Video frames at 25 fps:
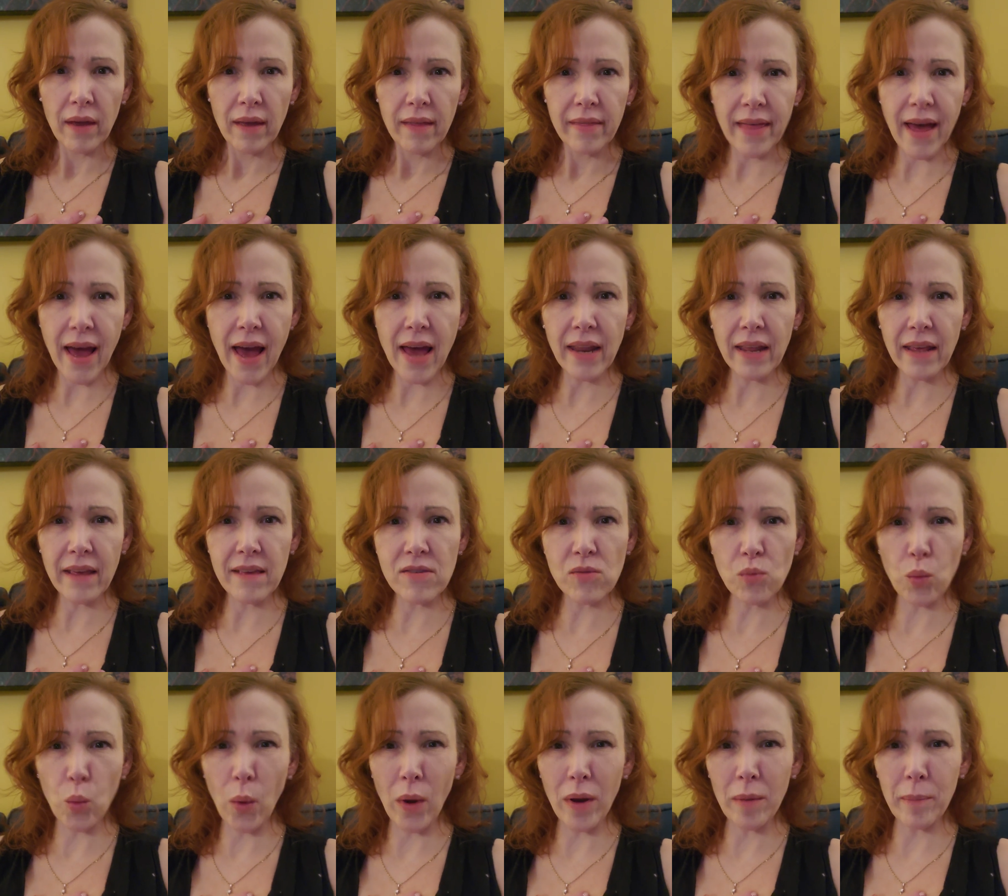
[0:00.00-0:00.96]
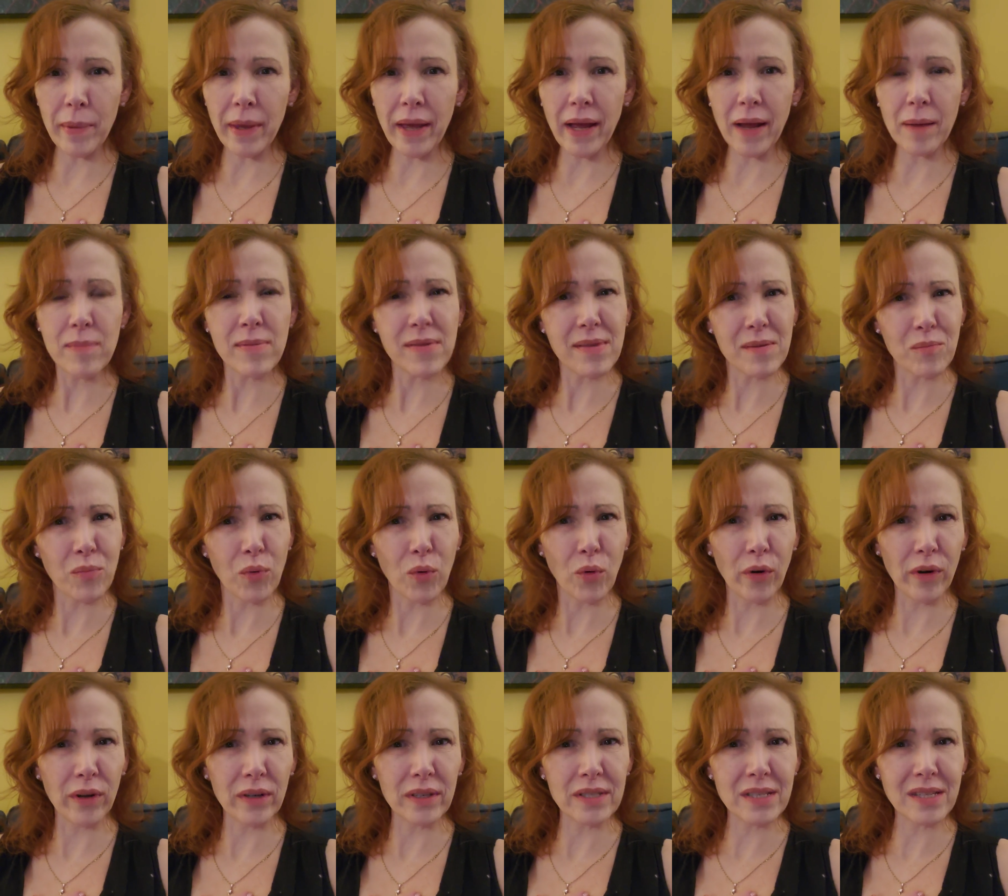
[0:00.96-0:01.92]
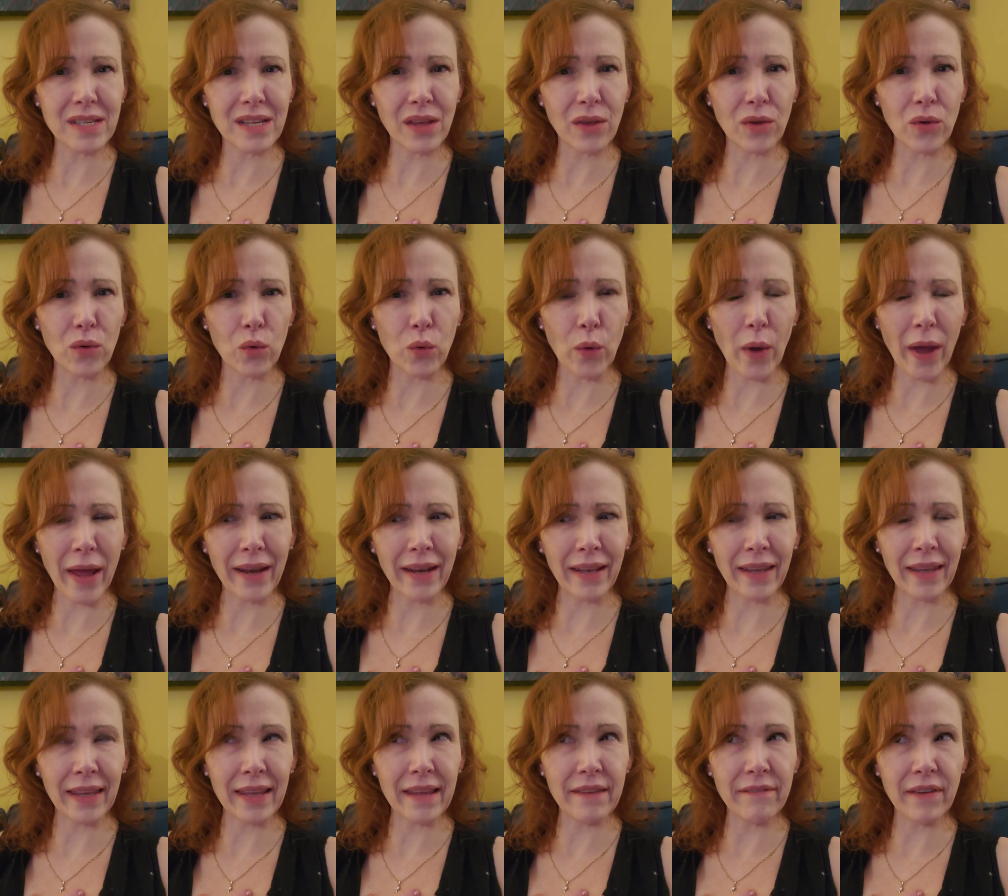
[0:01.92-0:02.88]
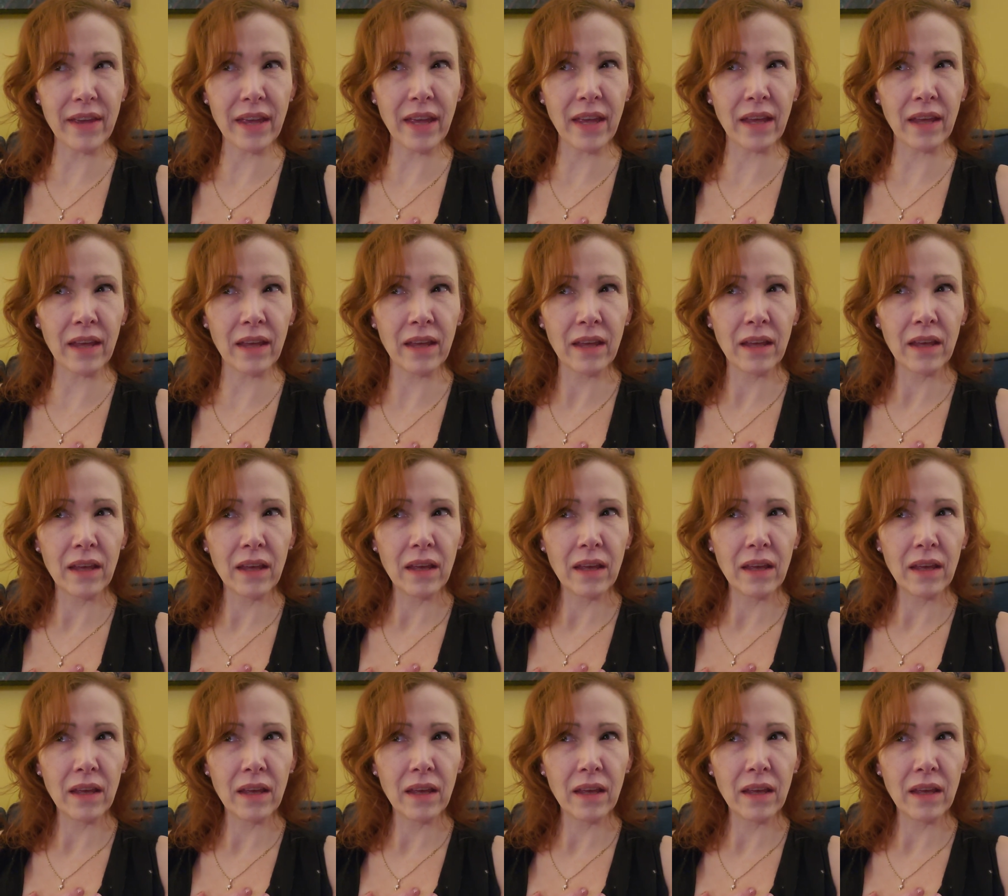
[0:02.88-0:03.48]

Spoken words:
That is what becomes important to you, and living